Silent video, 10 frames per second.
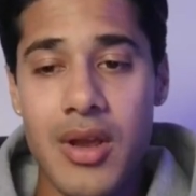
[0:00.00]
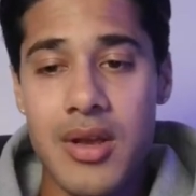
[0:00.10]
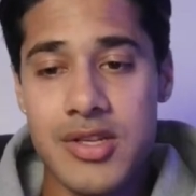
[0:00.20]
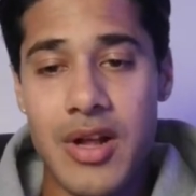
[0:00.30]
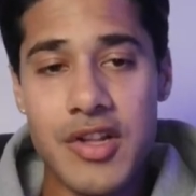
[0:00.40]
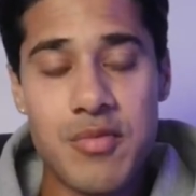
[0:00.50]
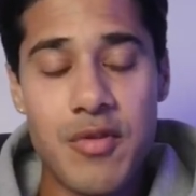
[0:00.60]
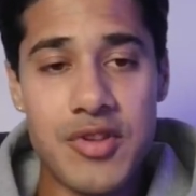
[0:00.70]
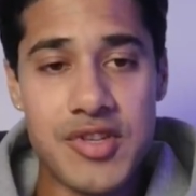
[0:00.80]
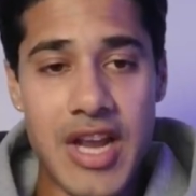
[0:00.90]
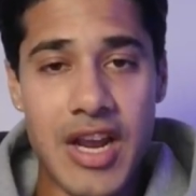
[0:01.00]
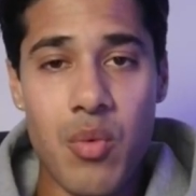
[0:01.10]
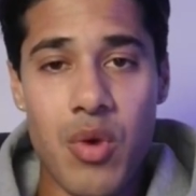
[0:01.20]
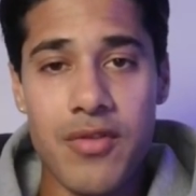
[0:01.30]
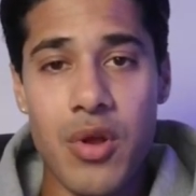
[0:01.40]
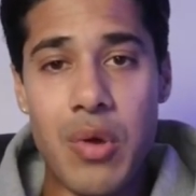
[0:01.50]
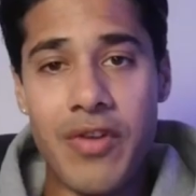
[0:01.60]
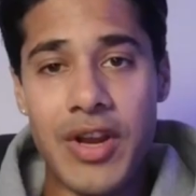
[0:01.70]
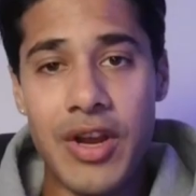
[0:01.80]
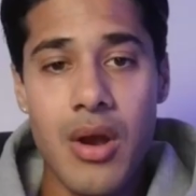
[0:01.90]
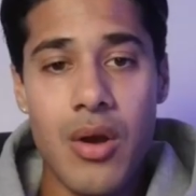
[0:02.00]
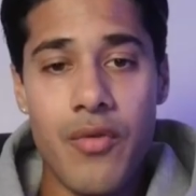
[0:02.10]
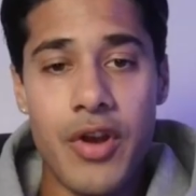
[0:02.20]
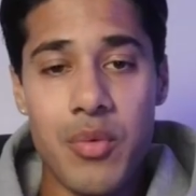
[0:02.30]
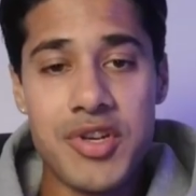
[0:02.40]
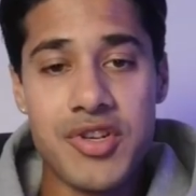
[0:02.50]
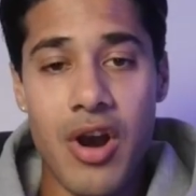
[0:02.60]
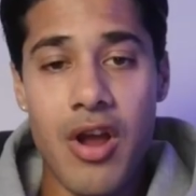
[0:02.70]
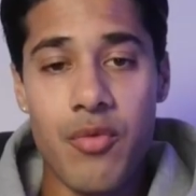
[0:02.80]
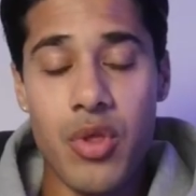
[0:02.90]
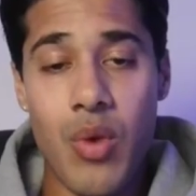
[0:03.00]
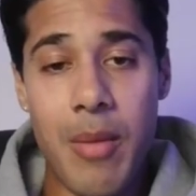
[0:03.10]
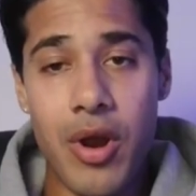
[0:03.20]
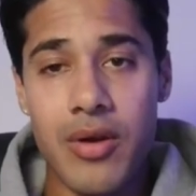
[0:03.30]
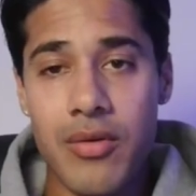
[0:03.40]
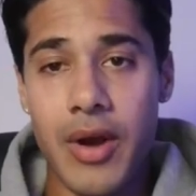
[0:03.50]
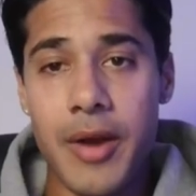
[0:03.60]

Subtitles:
So now let's move to the second workflow over here. Over here, we start off with a webhook, right?